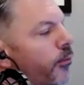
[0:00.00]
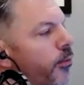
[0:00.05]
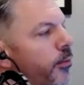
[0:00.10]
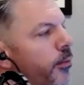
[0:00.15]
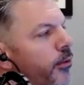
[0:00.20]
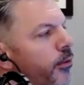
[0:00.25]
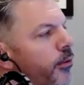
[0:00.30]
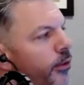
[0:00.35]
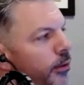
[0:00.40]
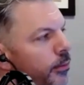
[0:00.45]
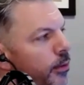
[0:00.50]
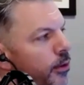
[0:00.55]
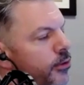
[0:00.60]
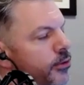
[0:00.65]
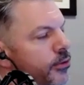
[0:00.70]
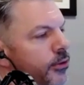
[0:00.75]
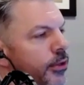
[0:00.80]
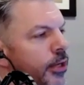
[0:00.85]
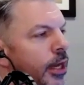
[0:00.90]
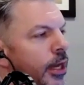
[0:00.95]
remove the
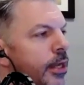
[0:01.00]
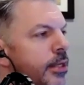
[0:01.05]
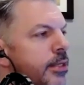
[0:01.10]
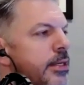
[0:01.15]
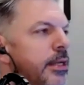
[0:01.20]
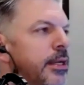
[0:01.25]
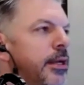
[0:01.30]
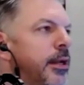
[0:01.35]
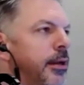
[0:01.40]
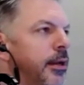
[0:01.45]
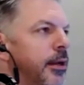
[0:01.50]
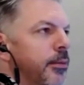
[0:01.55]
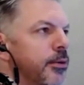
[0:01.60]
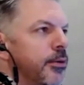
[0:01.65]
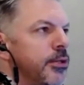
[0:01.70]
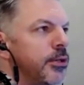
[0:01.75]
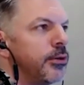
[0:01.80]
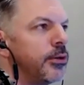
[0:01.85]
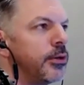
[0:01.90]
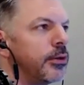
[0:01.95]
emotional content, and number
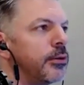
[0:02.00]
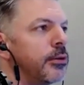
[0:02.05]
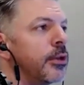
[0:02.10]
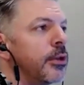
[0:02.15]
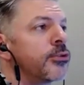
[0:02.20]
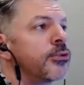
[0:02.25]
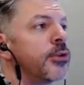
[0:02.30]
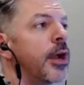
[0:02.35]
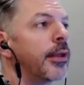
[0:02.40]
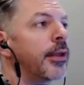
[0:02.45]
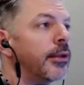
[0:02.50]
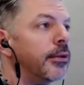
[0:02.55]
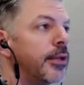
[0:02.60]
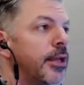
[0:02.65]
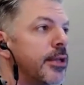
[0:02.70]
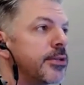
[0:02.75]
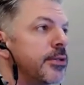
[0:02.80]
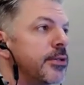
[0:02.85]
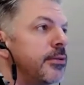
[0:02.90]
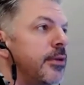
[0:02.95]
two, to extract the
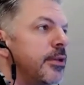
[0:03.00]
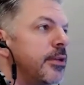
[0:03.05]
lesson.